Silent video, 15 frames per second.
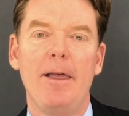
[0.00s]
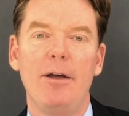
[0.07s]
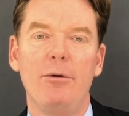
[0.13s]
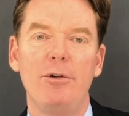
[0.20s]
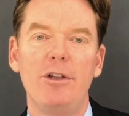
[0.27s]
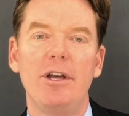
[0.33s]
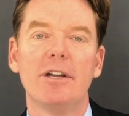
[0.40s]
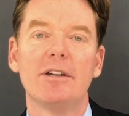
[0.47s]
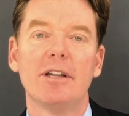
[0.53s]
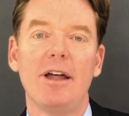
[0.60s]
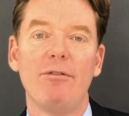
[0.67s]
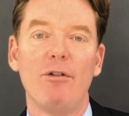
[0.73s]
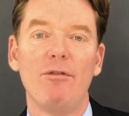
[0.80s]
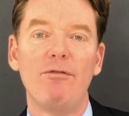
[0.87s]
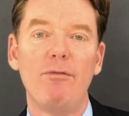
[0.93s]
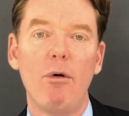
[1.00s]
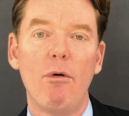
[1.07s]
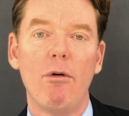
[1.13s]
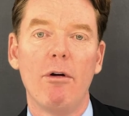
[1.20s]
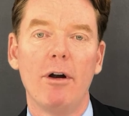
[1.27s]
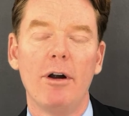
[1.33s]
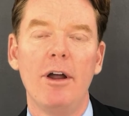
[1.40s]
When you get to level
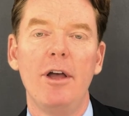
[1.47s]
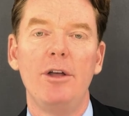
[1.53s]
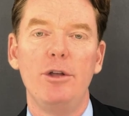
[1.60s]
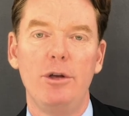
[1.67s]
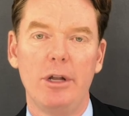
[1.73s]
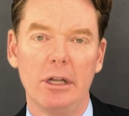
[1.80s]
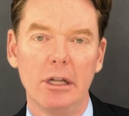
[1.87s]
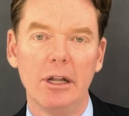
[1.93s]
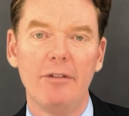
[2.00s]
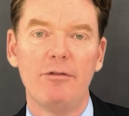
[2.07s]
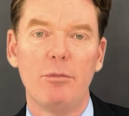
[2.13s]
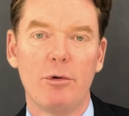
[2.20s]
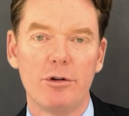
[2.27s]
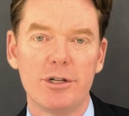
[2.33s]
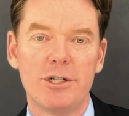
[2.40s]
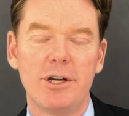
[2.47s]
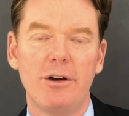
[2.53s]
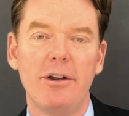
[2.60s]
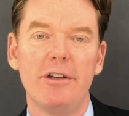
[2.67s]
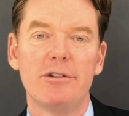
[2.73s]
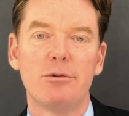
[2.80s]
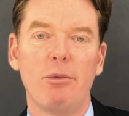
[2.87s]
4, you can lift more
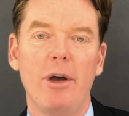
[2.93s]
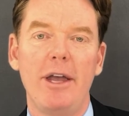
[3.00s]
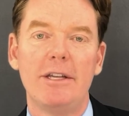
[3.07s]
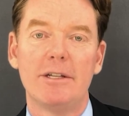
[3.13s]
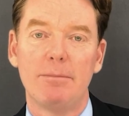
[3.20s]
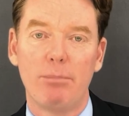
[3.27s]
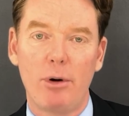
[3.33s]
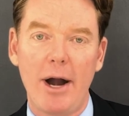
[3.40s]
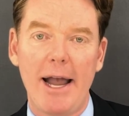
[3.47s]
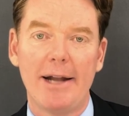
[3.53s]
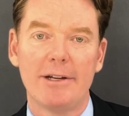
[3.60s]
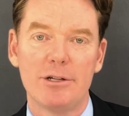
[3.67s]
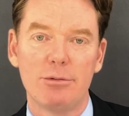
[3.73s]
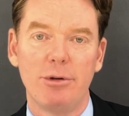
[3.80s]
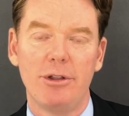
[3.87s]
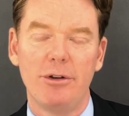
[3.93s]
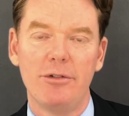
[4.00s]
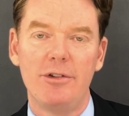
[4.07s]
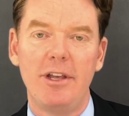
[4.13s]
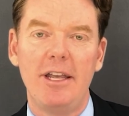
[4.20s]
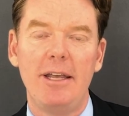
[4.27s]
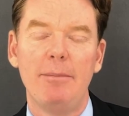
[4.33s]
serious weights and practice with your
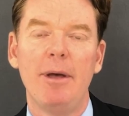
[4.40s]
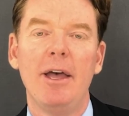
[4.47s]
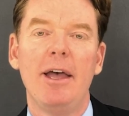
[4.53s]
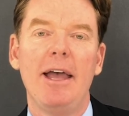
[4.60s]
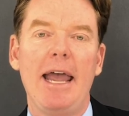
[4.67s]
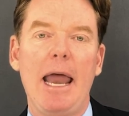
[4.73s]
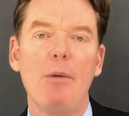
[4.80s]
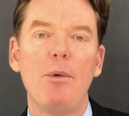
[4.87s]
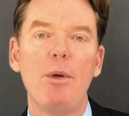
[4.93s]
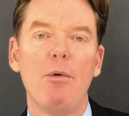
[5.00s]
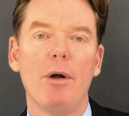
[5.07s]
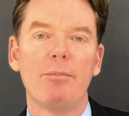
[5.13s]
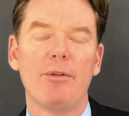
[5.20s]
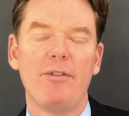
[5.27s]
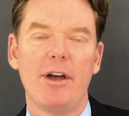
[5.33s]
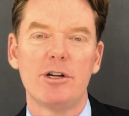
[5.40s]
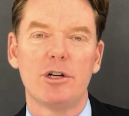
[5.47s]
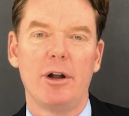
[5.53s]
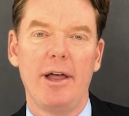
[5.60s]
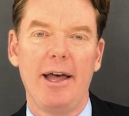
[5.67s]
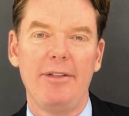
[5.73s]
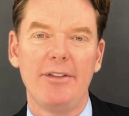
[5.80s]
team. And we want
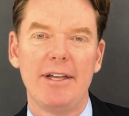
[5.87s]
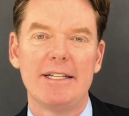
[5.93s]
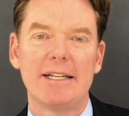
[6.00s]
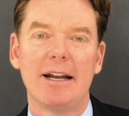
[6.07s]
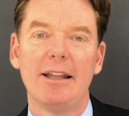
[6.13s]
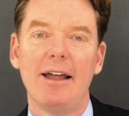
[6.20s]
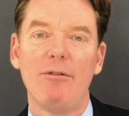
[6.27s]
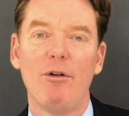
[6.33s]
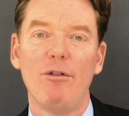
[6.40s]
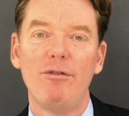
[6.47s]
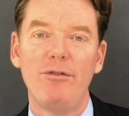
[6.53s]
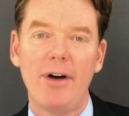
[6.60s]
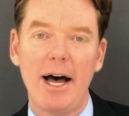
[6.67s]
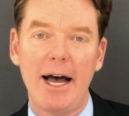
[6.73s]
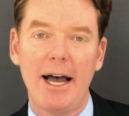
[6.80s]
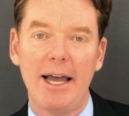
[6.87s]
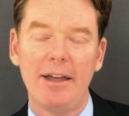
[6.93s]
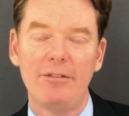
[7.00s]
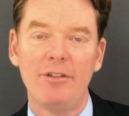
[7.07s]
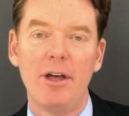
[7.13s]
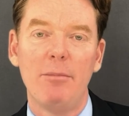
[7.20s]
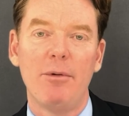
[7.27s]
professional athletes at a level
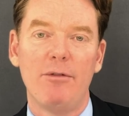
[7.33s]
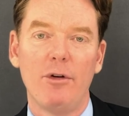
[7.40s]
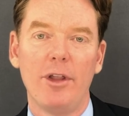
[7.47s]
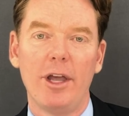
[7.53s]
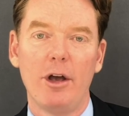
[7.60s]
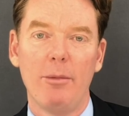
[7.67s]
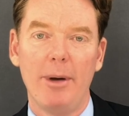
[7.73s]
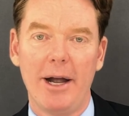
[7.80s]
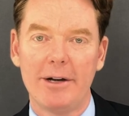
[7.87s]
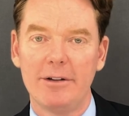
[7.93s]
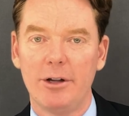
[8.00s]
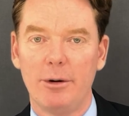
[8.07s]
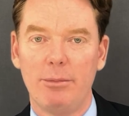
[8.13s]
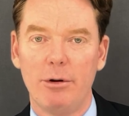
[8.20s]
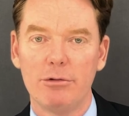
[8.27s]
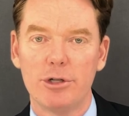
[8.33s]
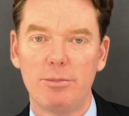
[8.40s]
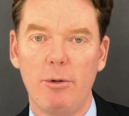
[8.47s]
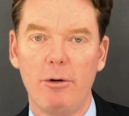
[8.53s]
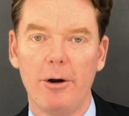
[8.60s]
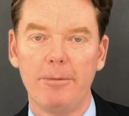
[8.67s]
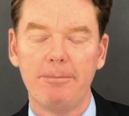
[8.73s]
5 before they go back to their pro
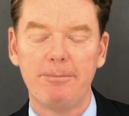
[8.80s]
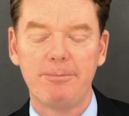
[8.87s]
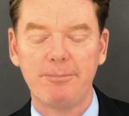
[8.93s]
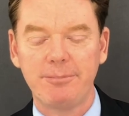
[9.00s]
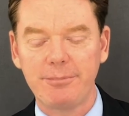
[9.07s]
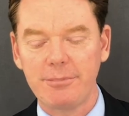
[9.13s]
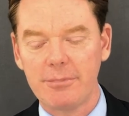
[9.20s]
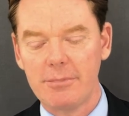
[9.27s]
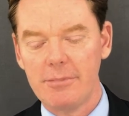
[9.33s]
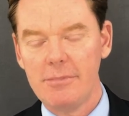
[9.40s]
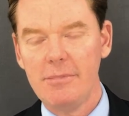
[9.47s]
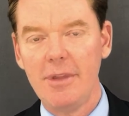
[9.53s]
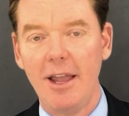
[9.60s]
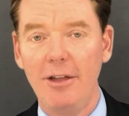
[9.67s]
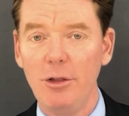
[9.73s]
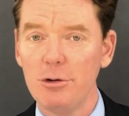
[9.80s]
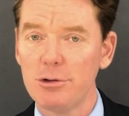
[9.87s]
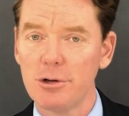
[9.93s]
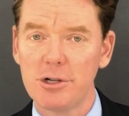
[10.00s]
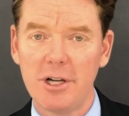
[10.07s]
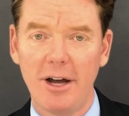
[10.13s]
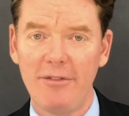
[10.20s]
sport. And those
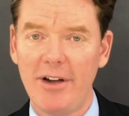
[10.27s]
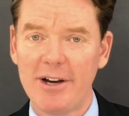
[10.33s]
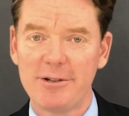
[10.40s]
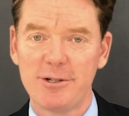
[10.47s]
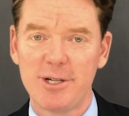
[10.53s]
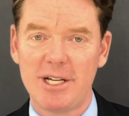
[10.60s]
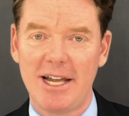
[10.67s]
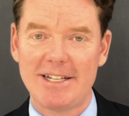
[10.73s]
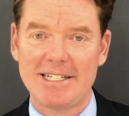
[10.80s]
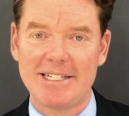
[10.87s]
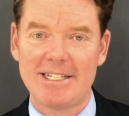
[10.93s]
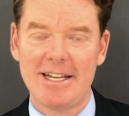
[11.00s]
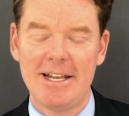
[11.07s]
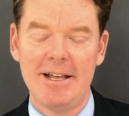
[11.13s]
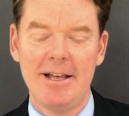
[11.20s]
are tough exercises.